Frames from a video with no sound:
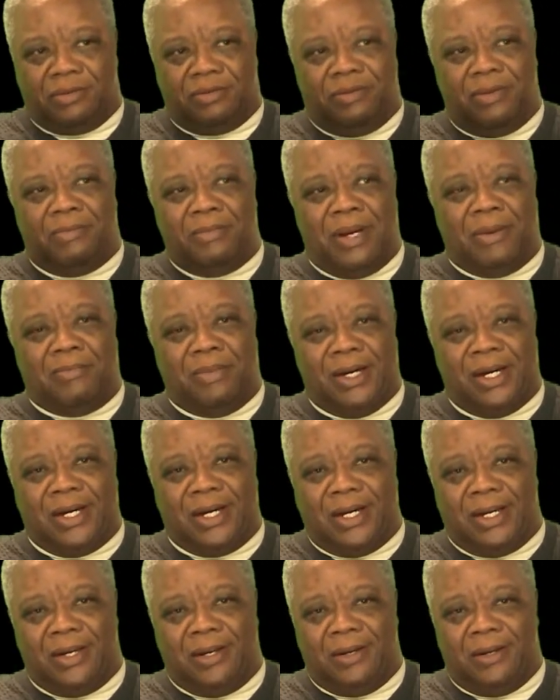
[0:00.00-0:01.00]
with my
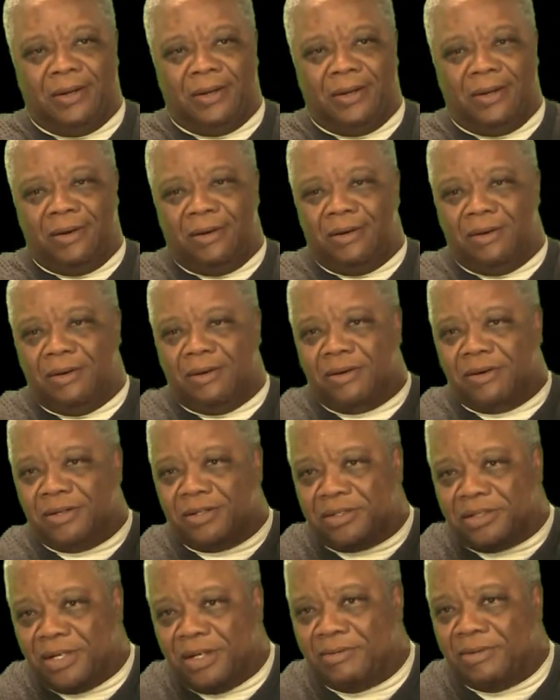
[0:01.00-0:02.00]
buggy, order
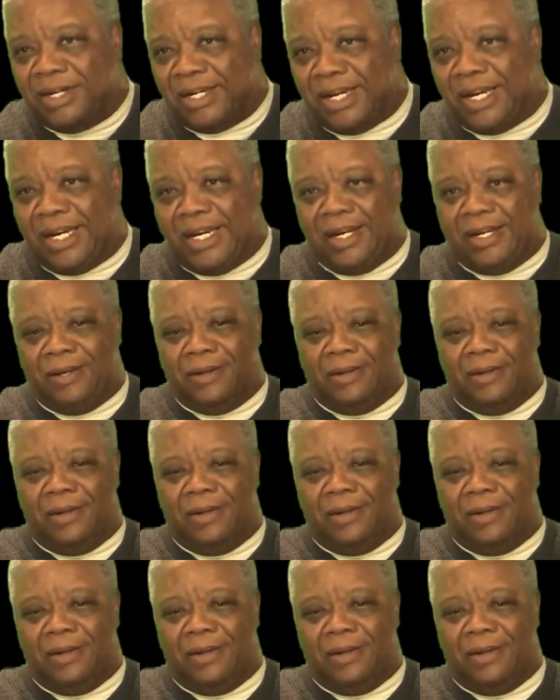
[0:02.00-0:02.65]
something to eat,